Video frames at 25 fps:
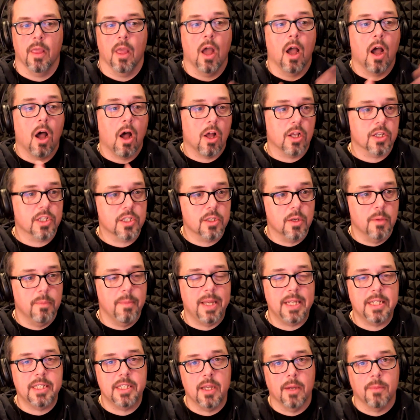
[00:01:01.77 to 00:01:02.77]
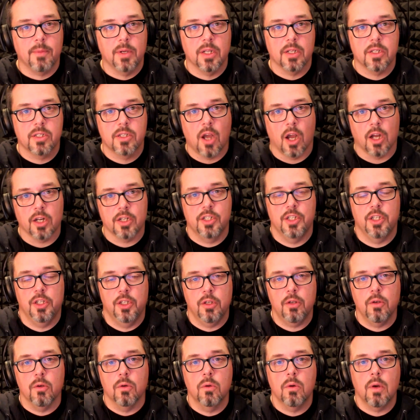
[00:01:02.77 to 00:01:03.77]
Also, Macy, I'm going to talk to
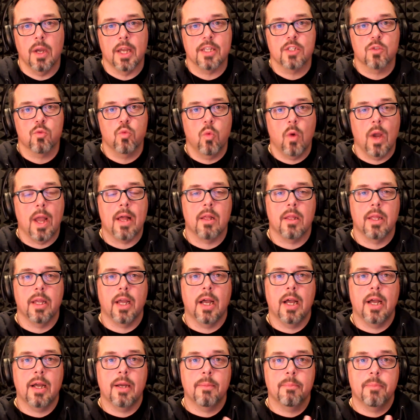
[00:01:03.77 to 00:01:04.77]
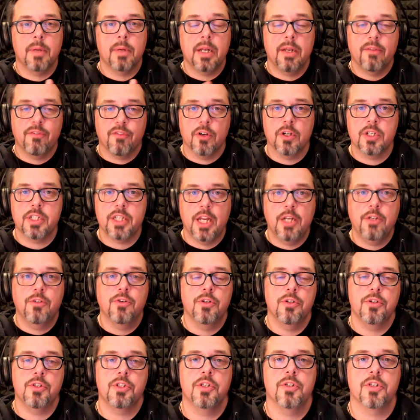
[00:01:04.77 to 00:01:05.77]
you as well. But first,
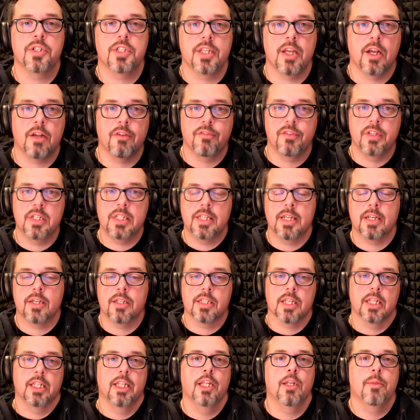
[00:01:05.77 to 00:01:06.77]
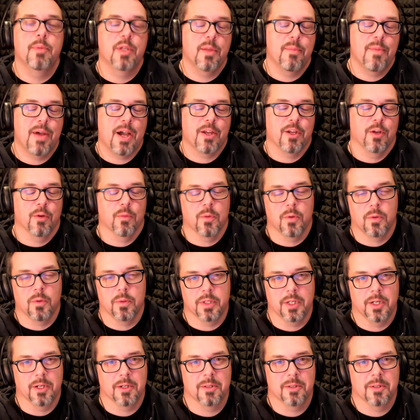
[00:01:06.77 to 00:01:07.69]
introduce yourself and tell us a little bit about your role here.